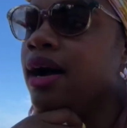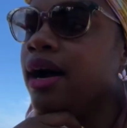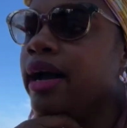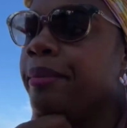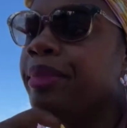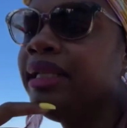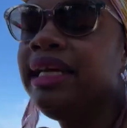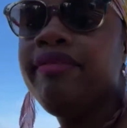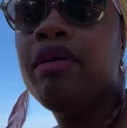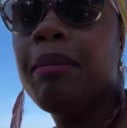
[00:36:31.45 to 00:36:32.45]
And
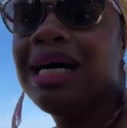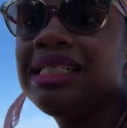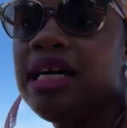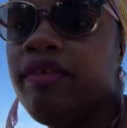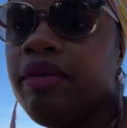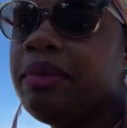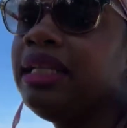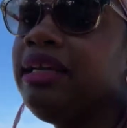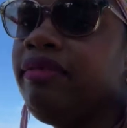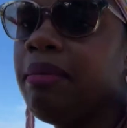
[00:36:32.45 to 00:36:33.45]
belief in myself and
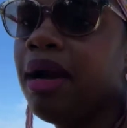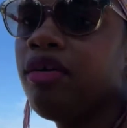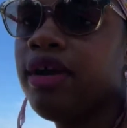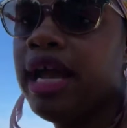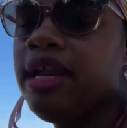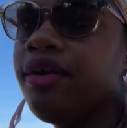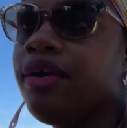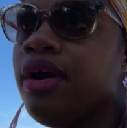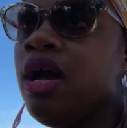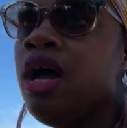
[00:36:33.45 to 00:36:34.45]
belief in my
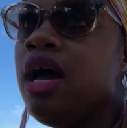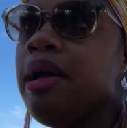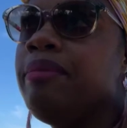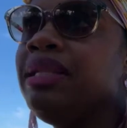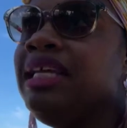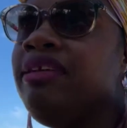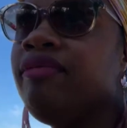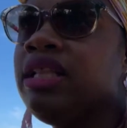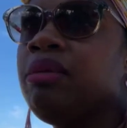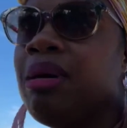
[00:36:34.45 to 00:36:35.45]
creator and belief
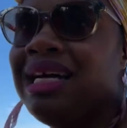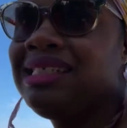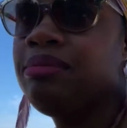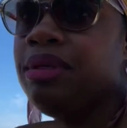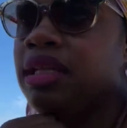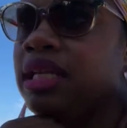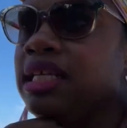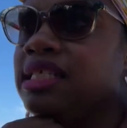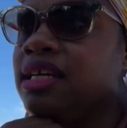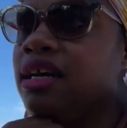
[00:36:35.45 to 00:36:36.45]
in the
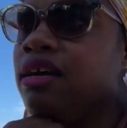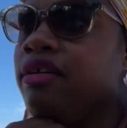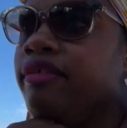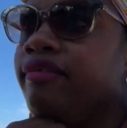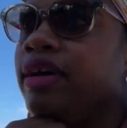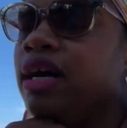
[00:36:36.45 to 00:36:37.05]
possibilities of